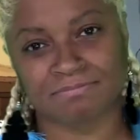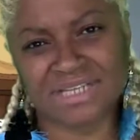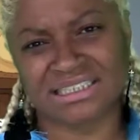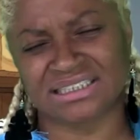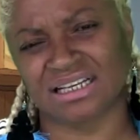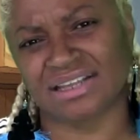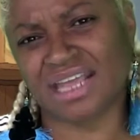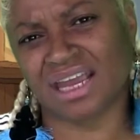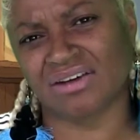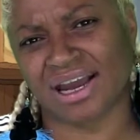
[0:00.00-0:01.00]
That's still a
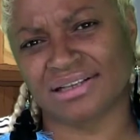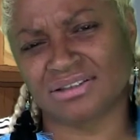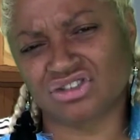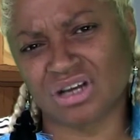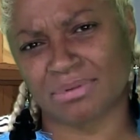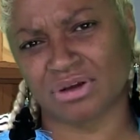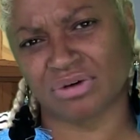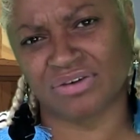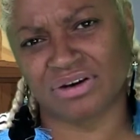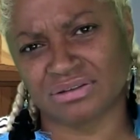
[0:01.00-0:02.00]
thing, right? Straight up the
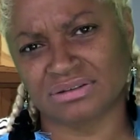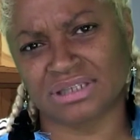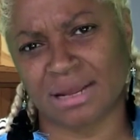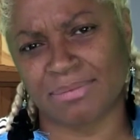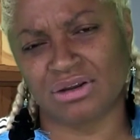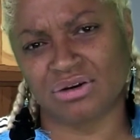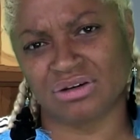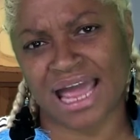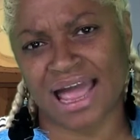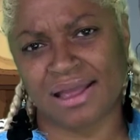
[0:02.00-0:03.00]
river. Doesn't that mean you're going
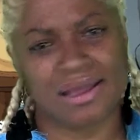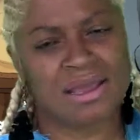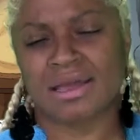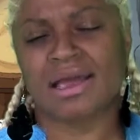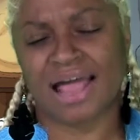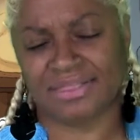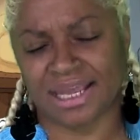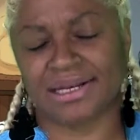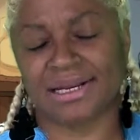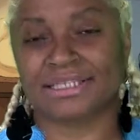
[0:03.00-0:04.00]
to die? I
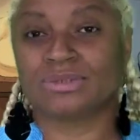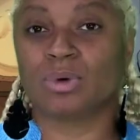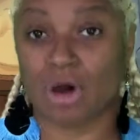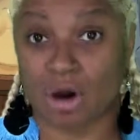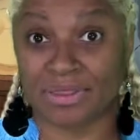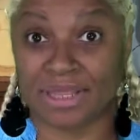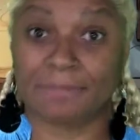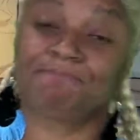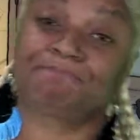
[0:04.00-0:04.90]
think it does. We'll go with it.